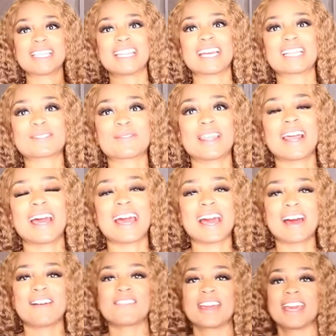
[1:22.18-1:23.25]
next one that I
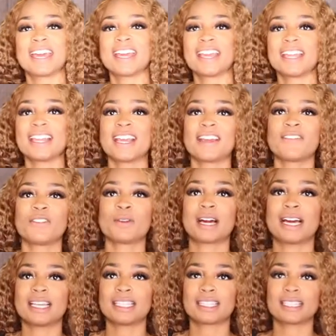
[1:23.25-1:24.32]
have, and if you
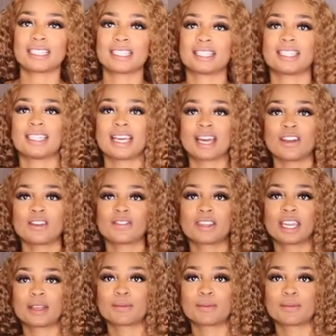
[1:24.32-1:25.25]
guys can see, I don't know if the